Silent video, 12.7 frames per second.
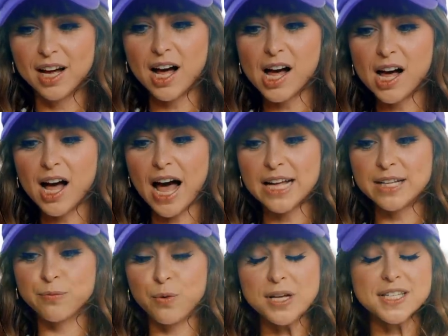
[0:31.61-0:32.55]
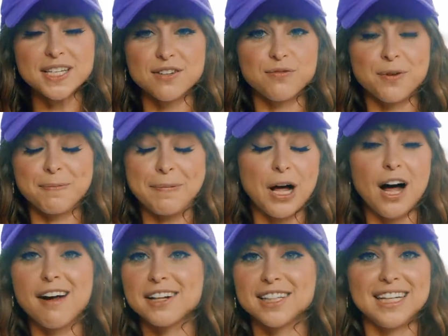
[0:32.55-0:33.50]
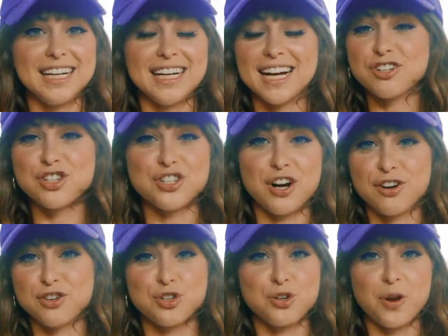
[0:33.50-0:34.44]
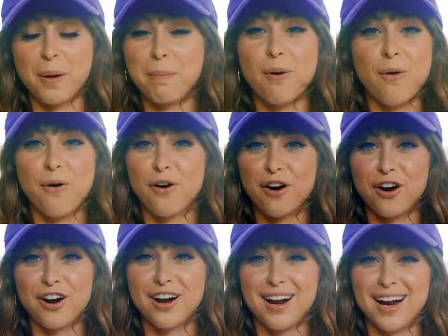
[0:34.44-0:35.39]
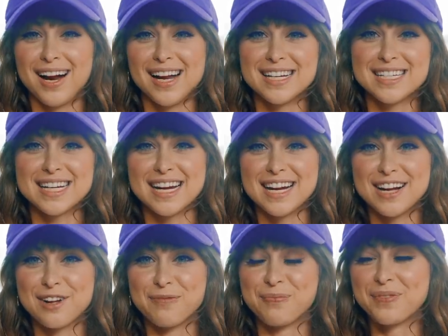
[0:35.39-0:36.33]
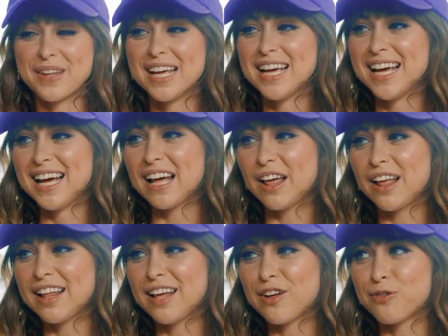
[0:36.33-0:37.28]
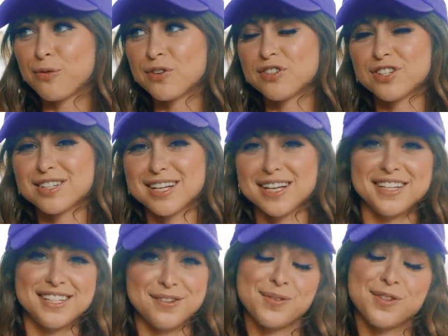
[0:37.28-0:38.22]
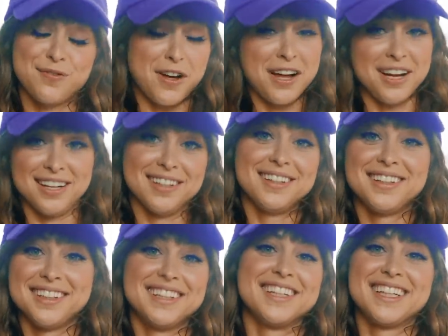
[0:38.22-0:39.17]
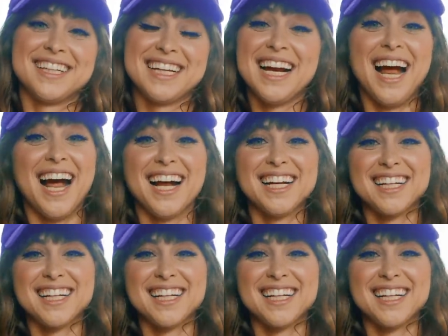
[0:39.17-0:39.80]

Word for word: Uh, I wasn't modeling. I just started shooting porn, and um, it was just because it's fun. Yeah.